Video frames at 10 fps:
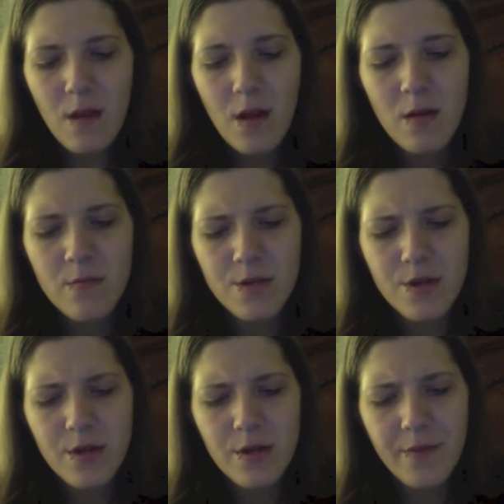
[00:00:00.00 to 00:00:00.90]

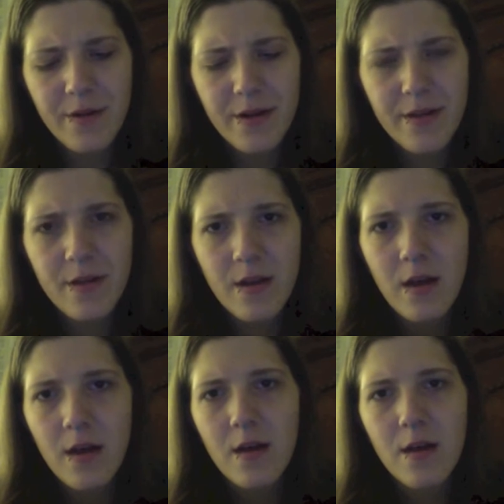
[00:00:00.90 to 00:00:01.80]
during their period
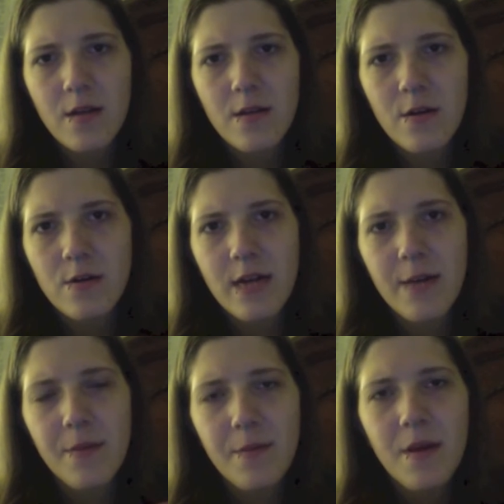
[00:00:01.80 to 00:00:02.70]
or
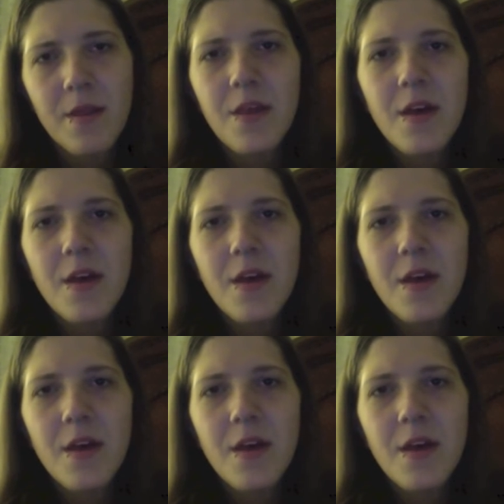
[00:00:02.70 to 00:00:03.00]
time of the month